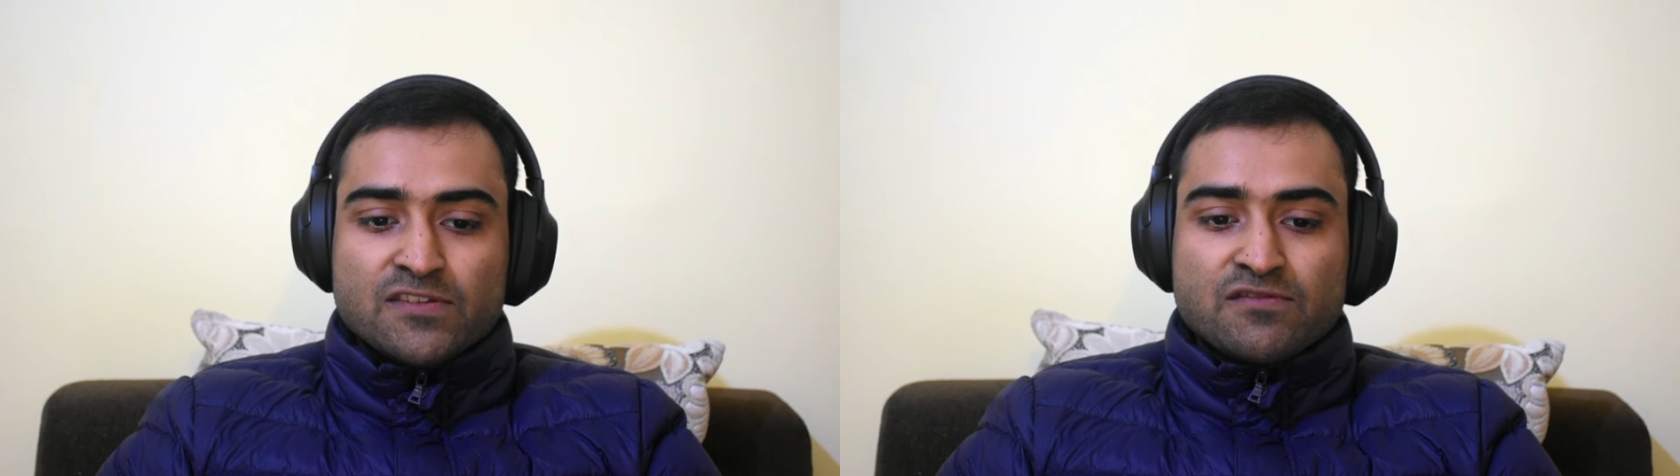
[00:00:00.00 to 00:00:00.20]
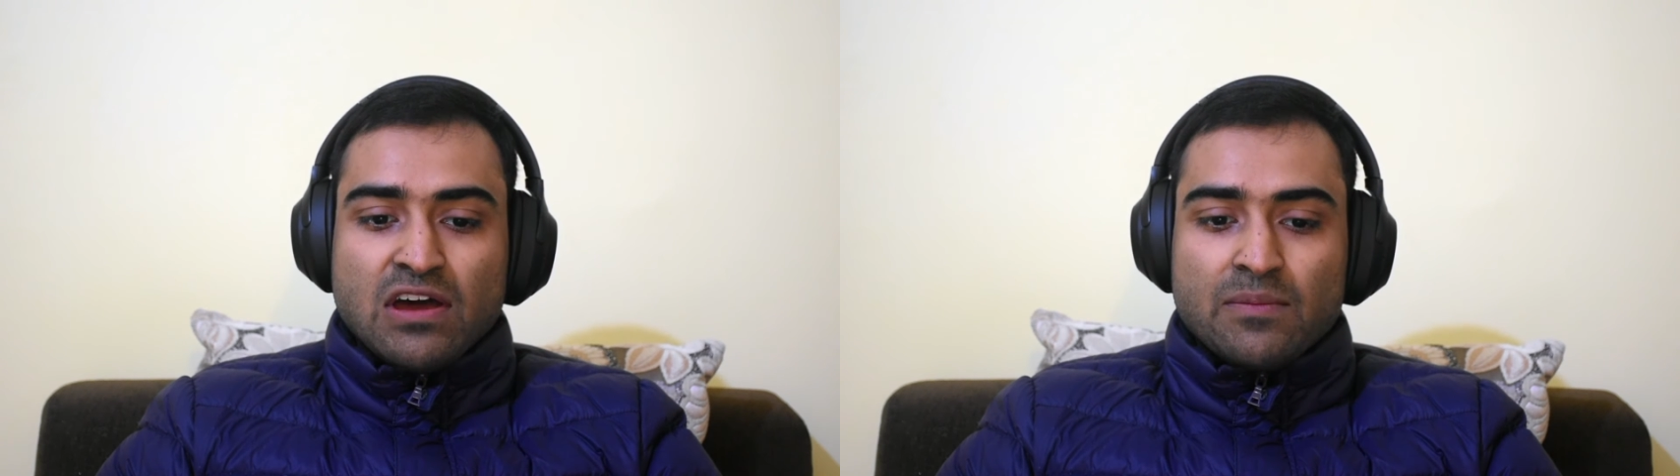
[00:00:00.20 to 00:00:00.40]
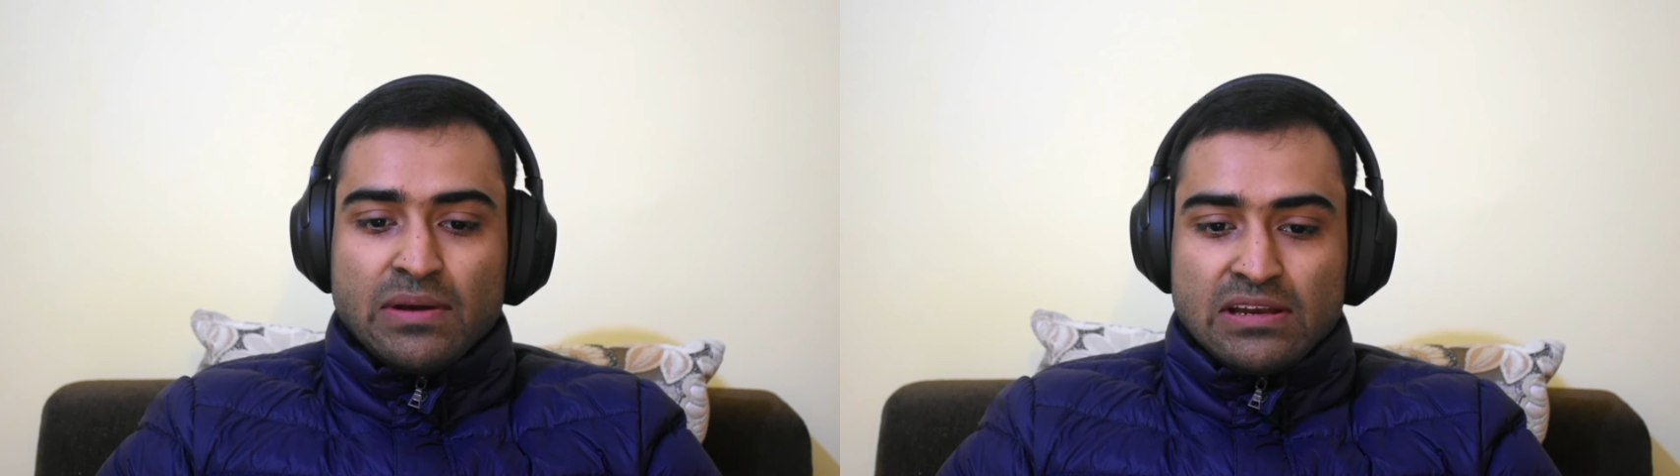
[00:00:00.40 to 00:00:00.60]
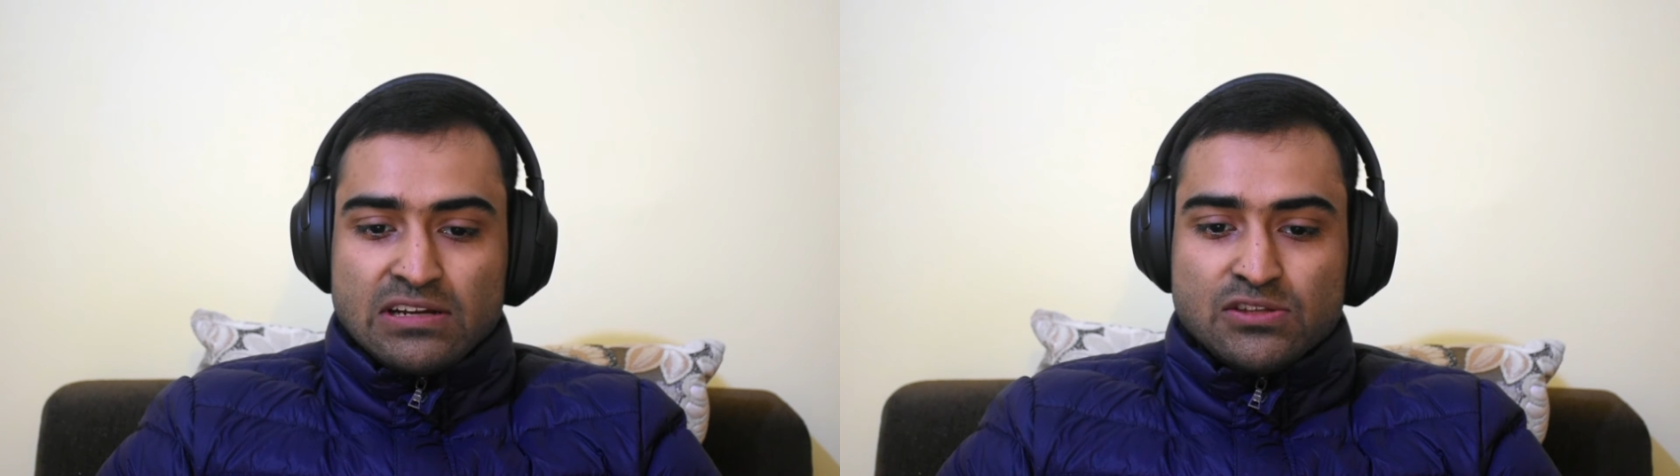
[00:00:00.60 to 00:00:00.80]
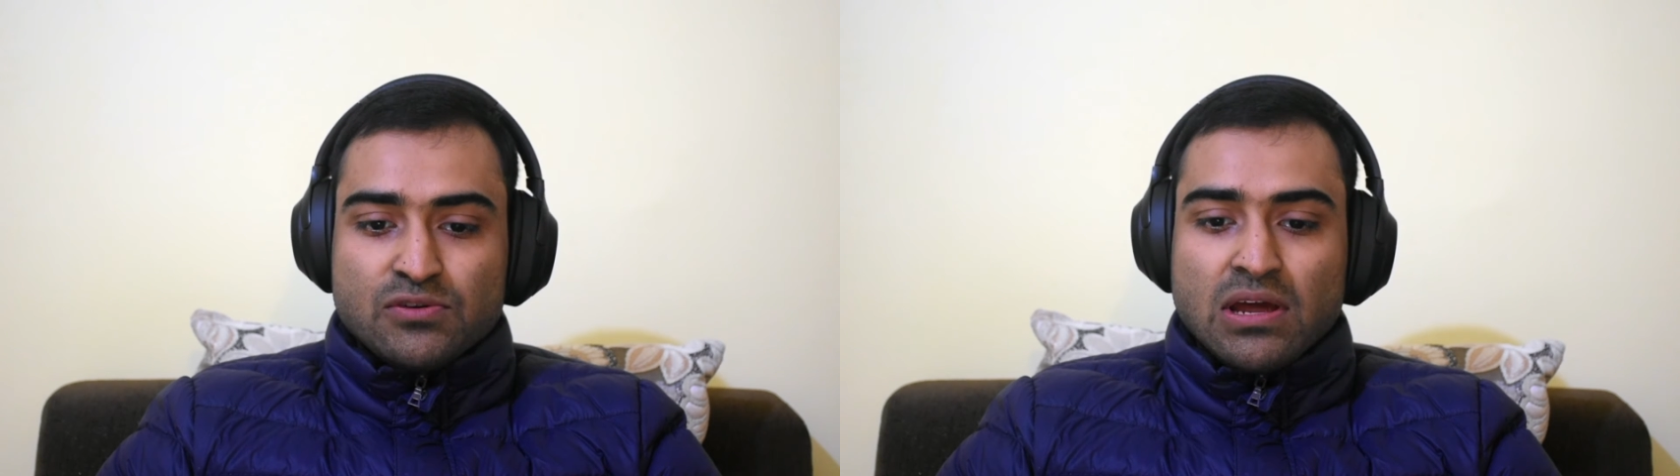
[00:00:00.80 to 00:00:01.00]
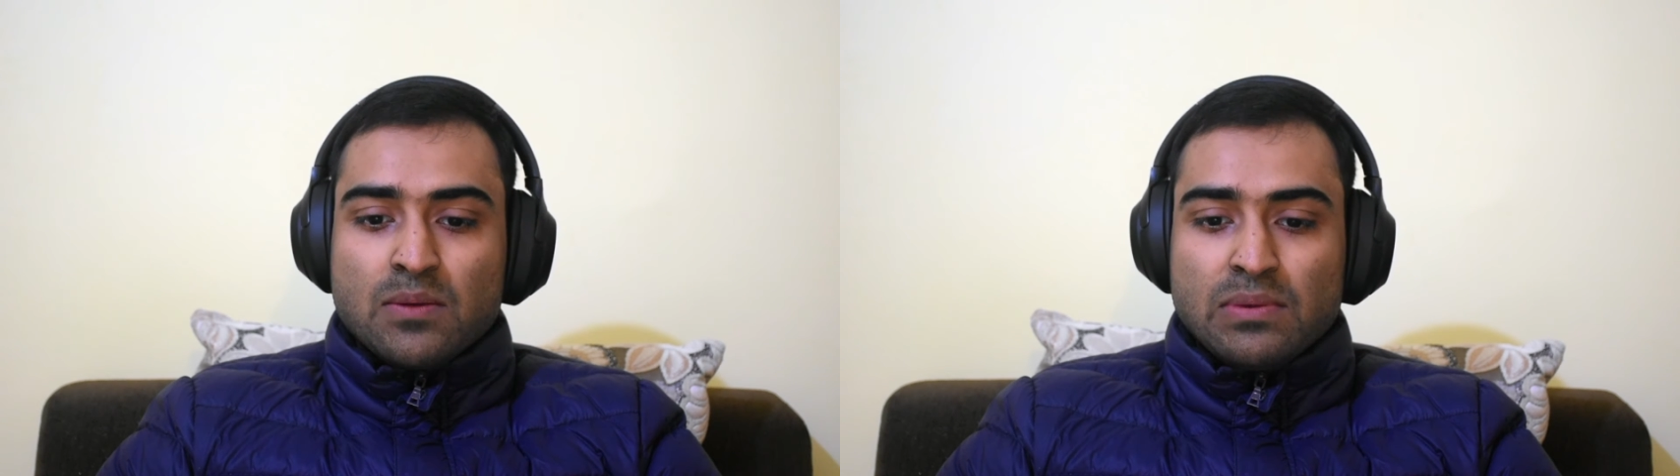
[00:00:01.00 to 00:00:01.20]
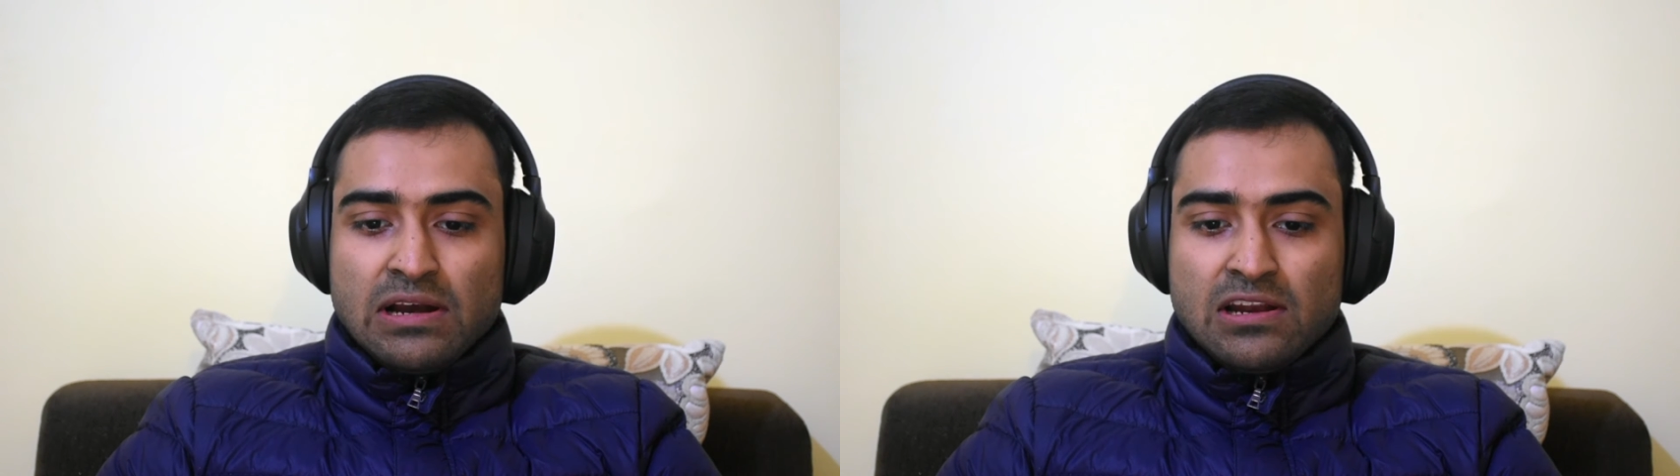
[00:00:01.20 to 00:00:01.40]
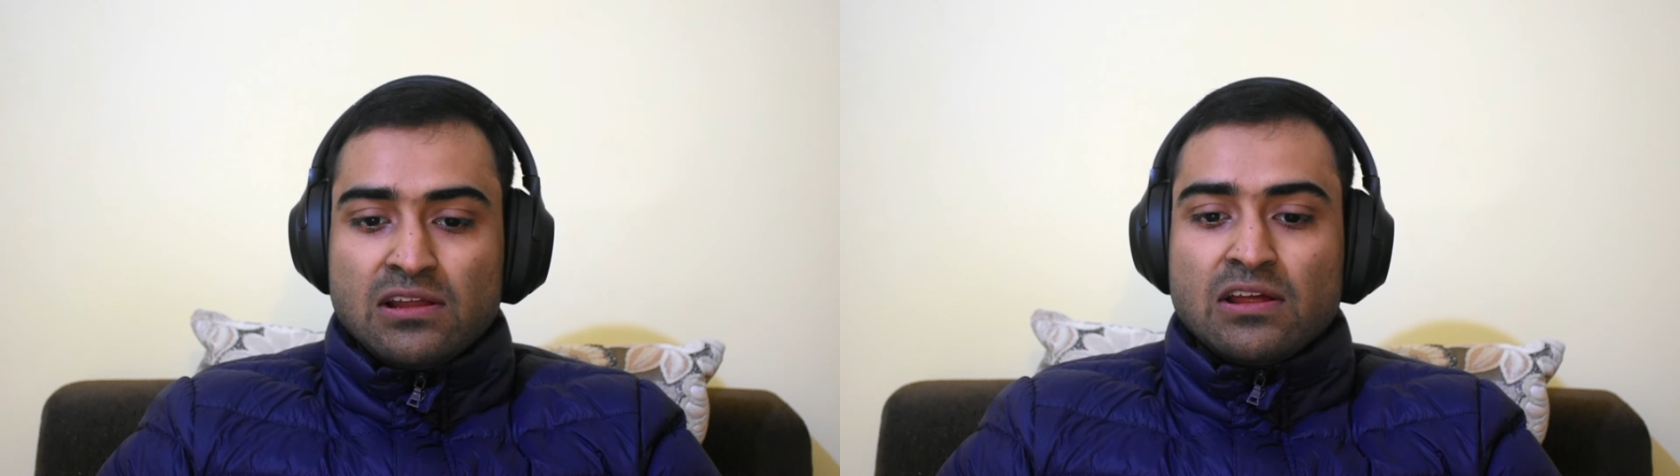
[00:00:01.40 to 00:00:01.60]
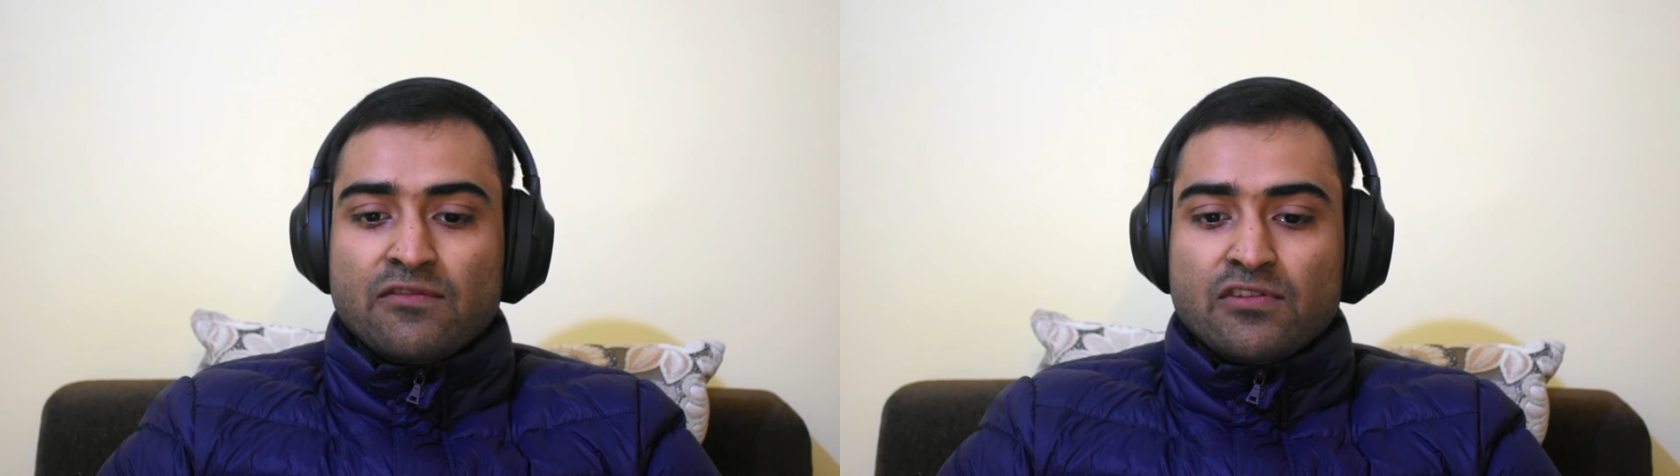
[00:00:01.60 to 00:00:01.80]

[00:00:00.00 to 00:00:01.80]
of square meters you can build